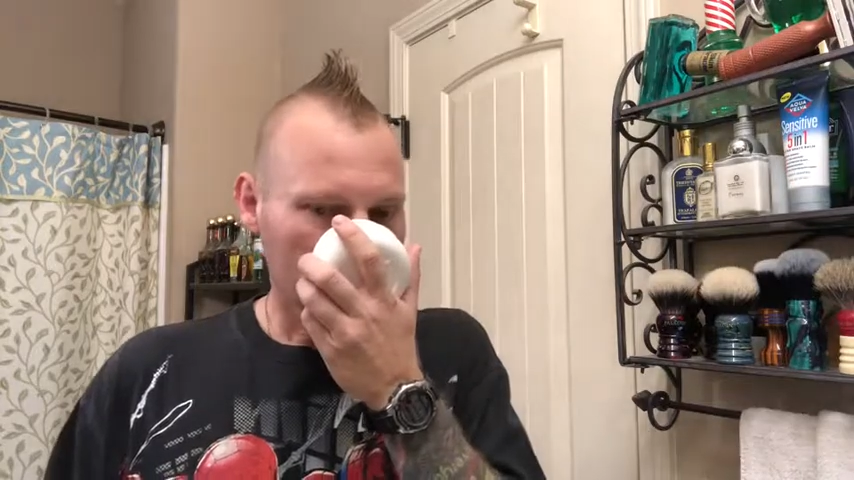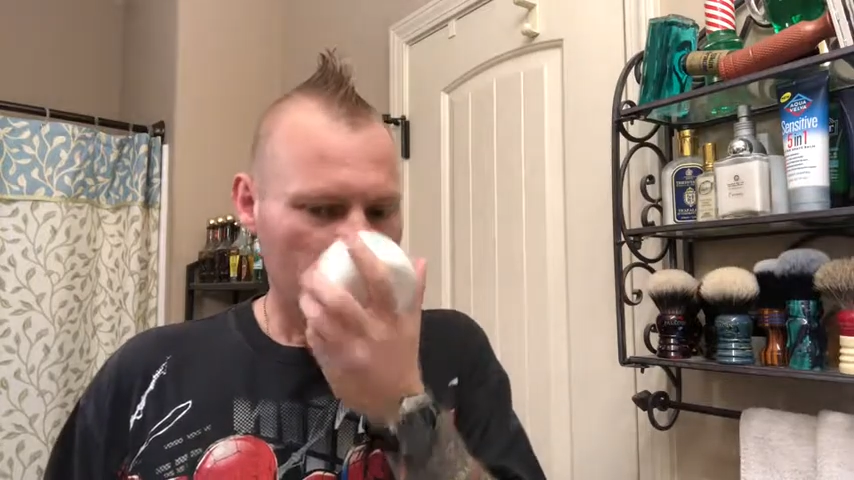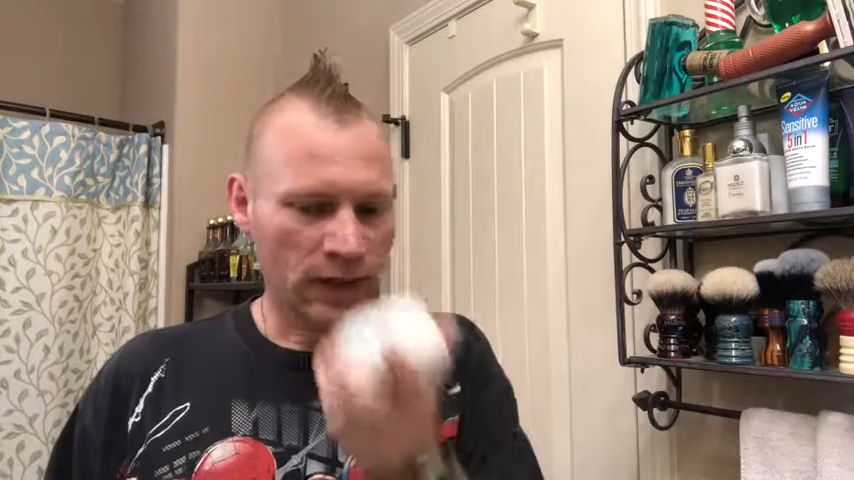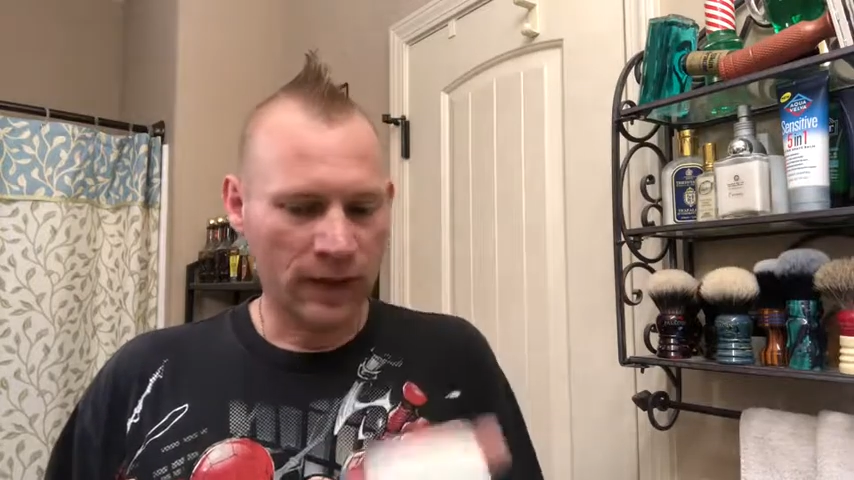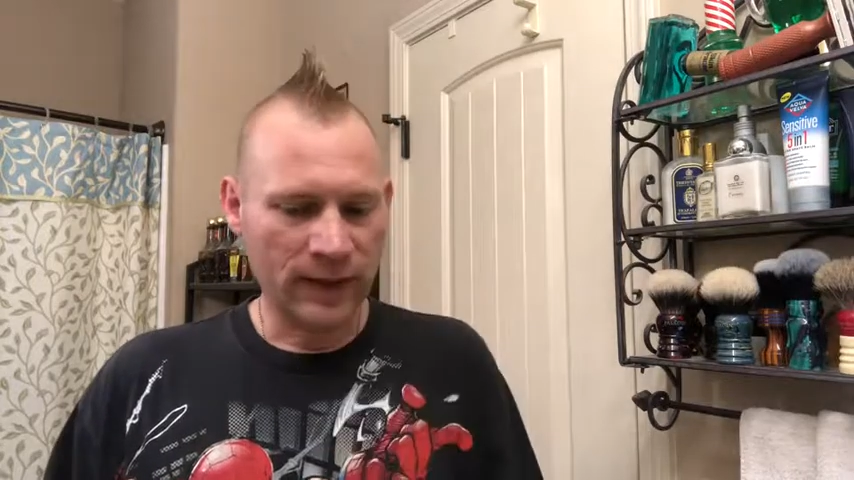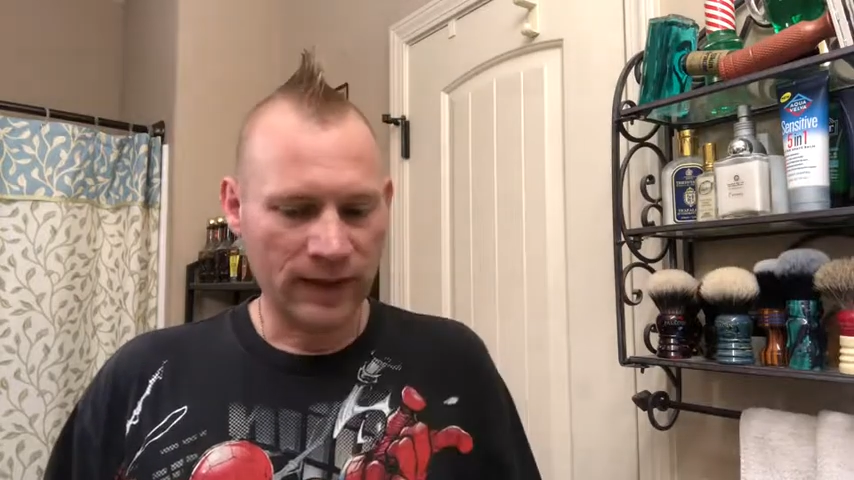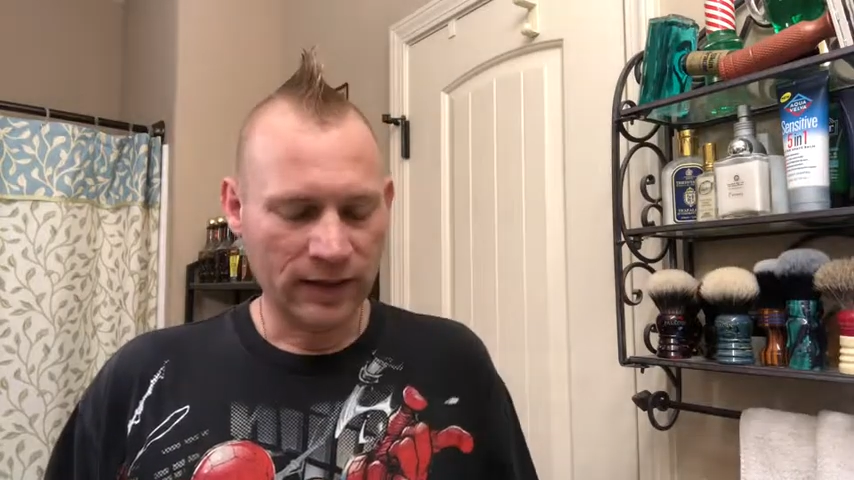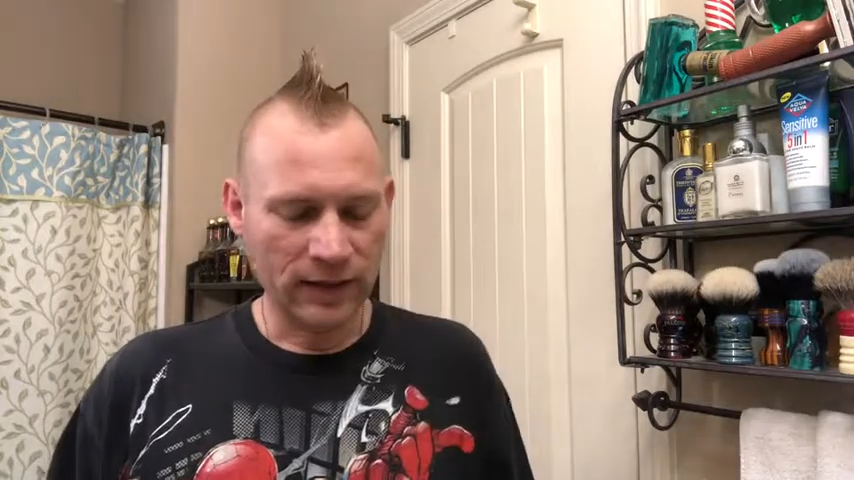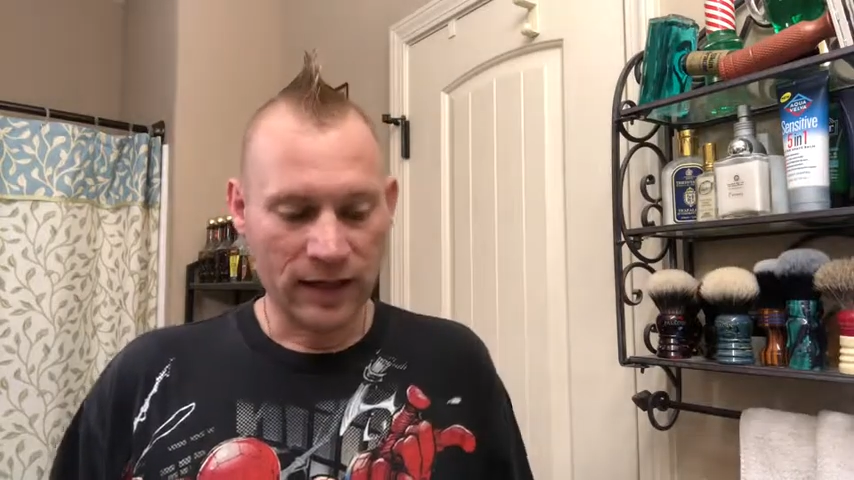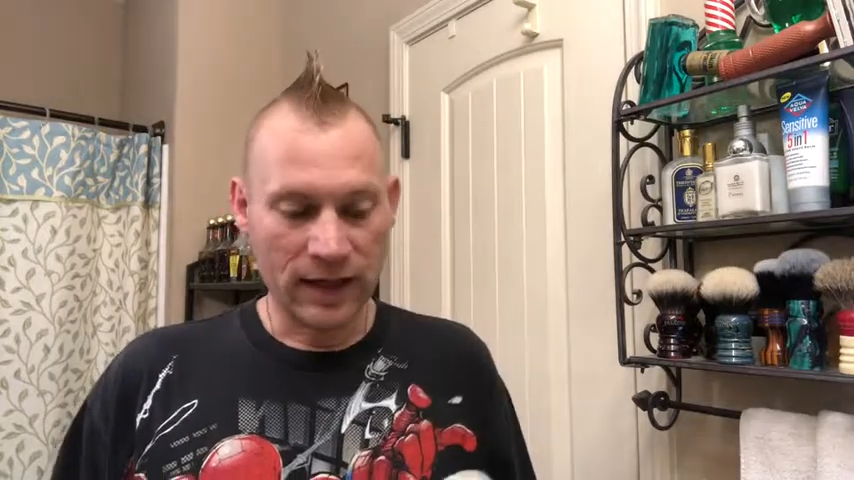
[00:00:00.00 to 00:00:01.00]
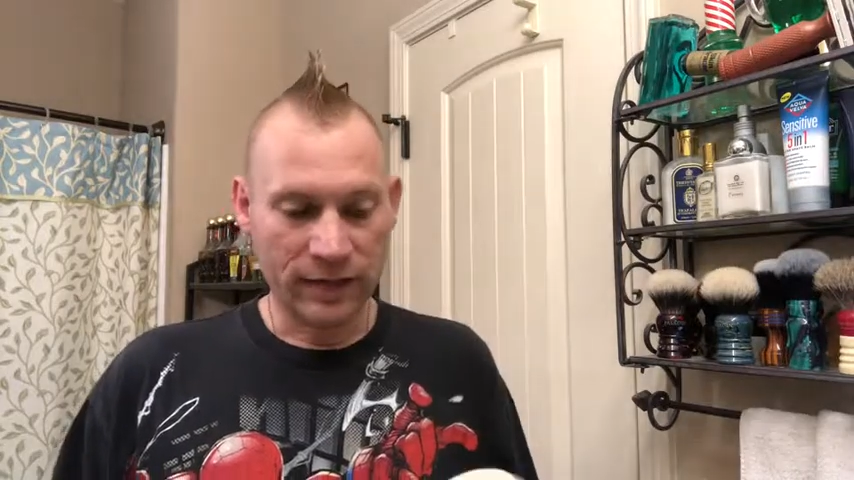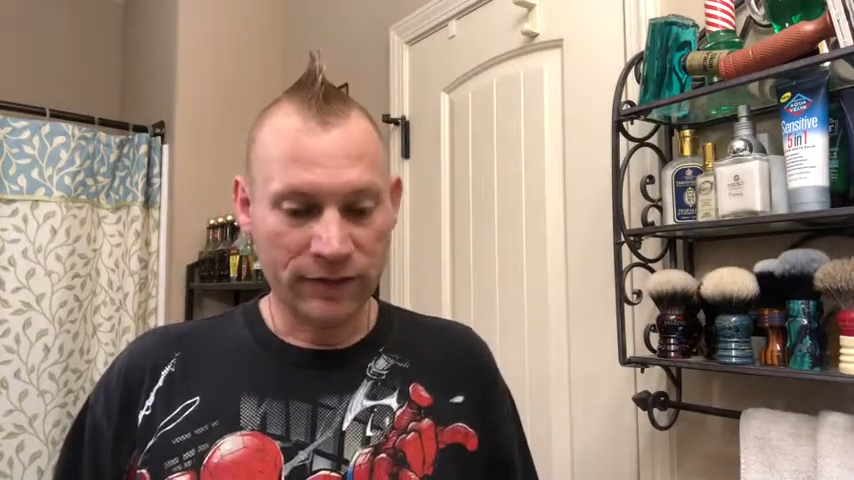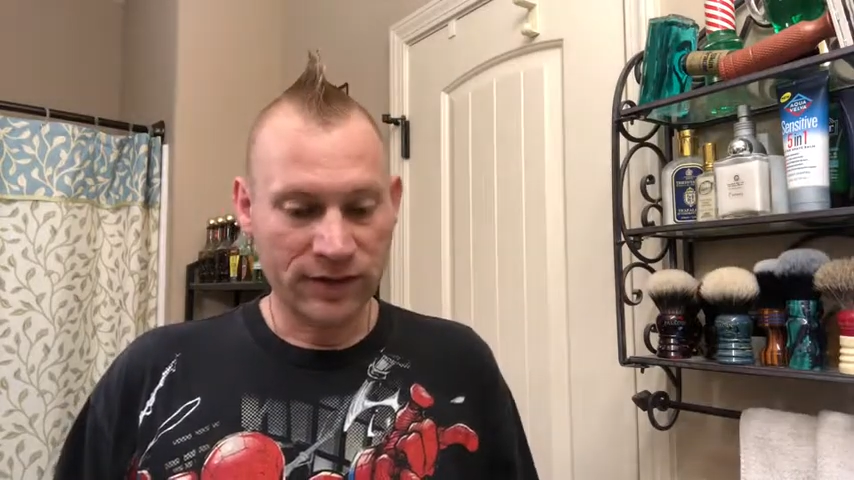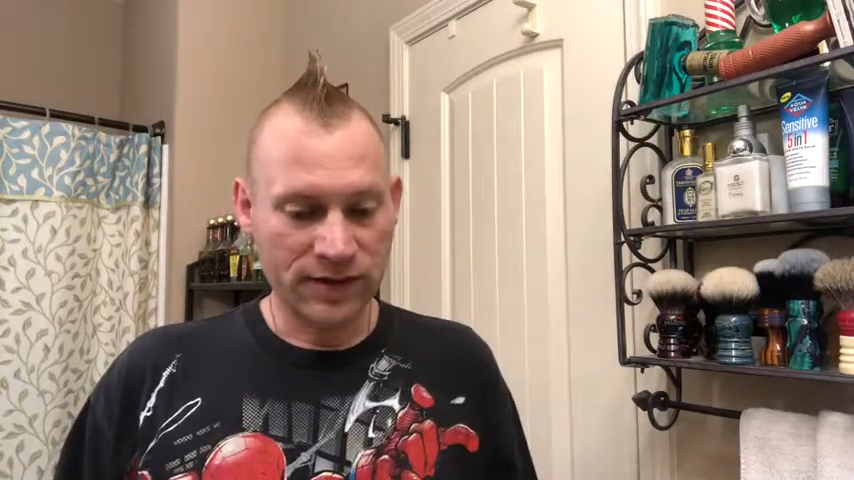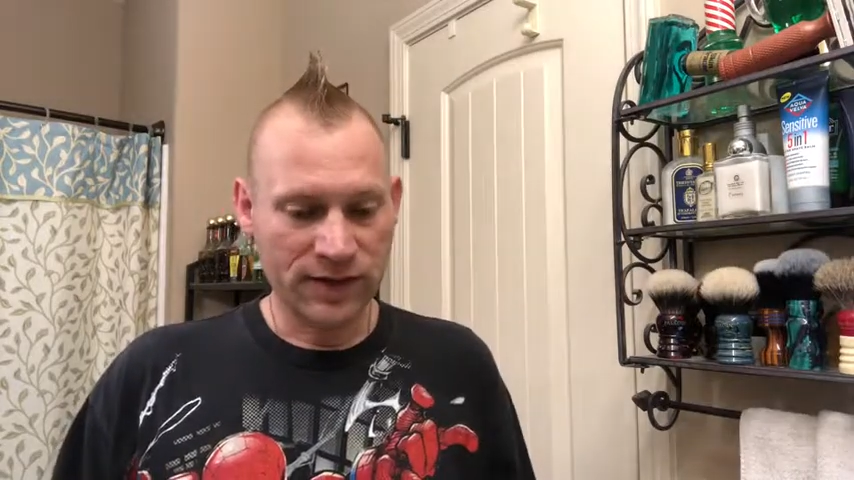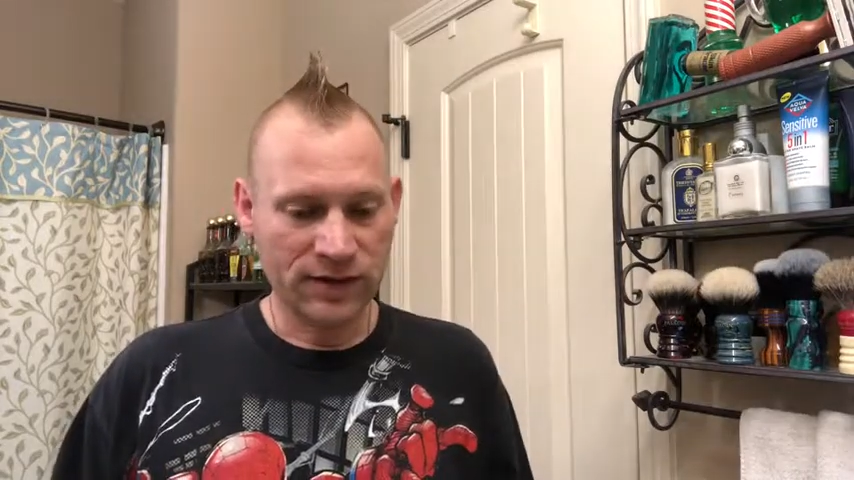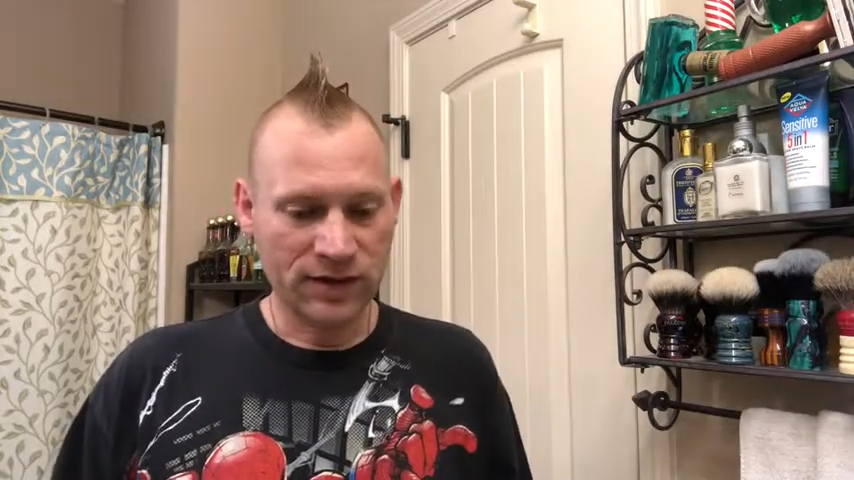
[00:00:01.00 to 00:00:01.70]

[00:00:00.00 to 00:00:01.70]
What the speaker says: I like a lot of her scents.